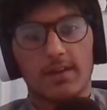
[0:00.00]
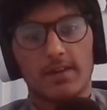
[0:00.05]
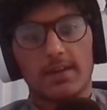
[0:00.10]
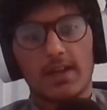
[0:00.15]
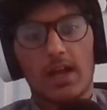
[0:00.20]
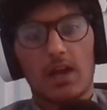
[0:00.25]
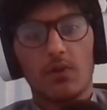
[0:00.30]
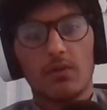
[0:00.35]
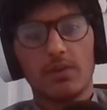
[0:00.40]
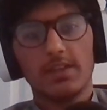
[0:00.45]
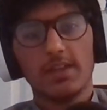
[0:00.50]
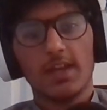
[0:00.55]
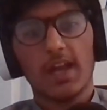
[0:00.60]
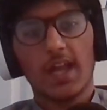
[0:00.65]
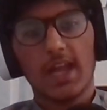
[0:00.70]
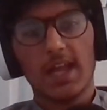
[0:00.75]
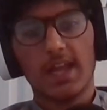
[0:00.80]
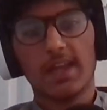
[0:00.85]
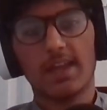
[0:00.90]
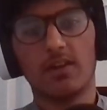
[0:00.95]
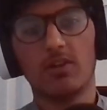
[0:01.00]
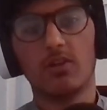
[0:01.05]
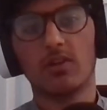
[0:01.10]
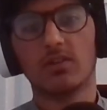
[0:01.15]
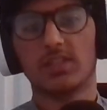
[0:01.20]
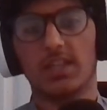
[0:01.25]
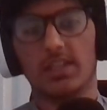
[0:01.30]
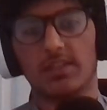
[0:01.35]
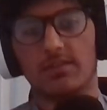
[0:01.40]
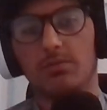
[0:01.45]
Now here it
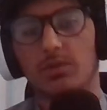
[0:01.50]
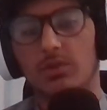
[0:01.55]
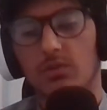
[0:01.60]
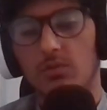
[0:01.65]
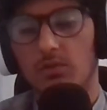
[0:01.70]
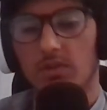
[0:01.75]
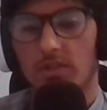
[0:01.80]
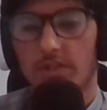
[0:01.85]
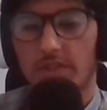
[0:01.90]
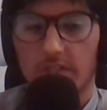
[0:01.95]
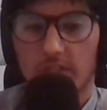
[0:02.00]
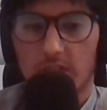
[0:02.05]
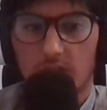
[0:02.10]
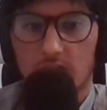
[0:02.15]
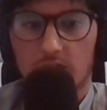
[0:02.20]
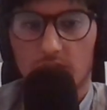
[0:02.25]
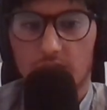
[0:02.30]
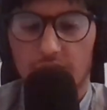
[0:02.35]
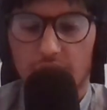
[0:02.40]
looks like we can only